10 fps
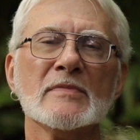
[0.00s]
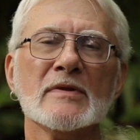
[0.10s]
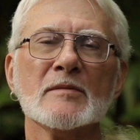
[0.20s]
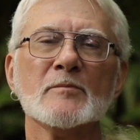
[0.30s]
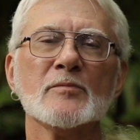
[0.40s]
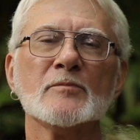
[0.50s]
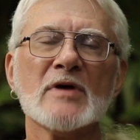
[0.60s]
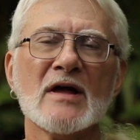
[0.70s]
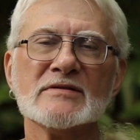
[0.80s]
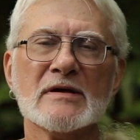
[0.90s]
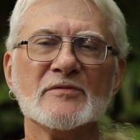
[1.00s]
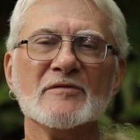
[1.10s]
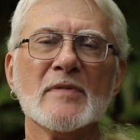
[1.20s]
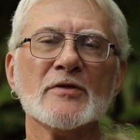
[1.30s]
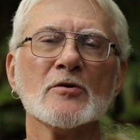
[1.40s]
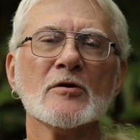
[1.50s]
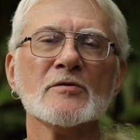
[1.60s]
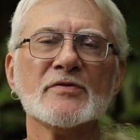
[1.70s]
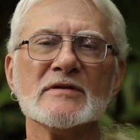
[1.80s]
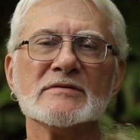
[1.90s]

the concept of Mother Earth